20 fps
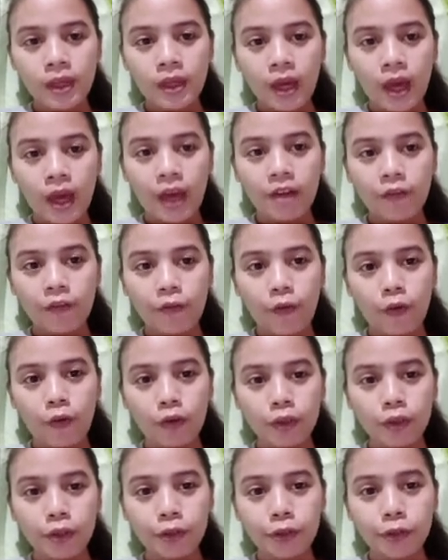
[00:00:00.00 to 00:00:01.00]
And
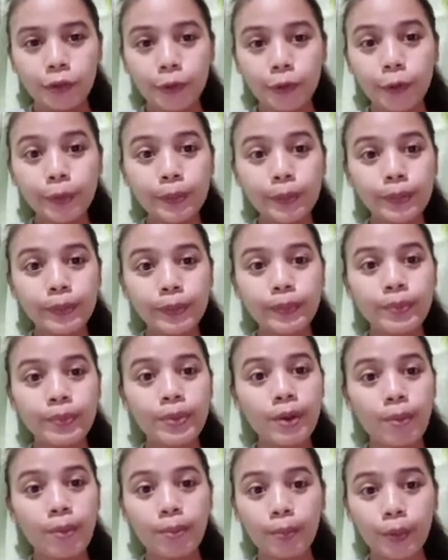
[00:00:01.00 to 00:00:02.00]
for room
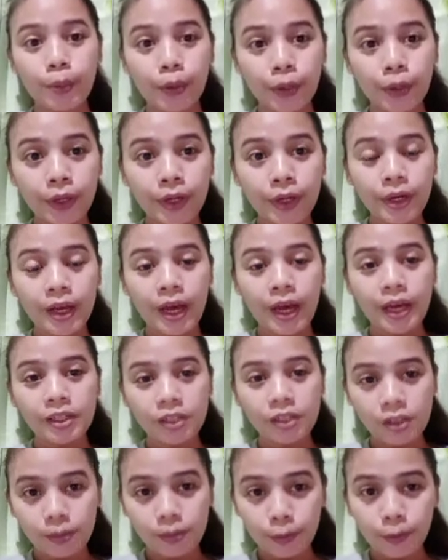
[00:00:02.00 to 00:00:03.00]
number, I
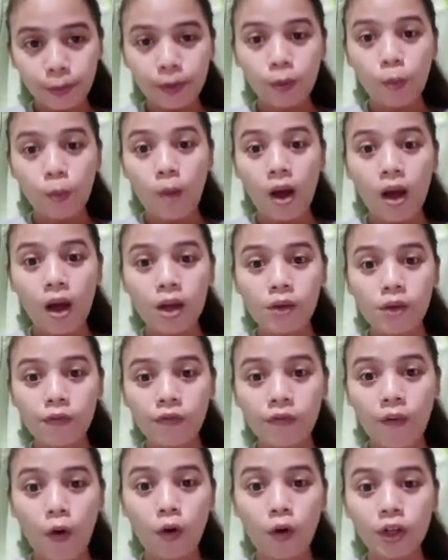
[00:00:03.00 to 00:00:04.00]
just put
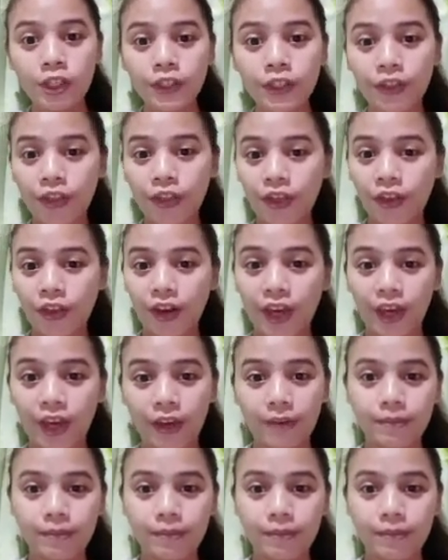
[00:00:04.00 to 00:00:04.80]
143.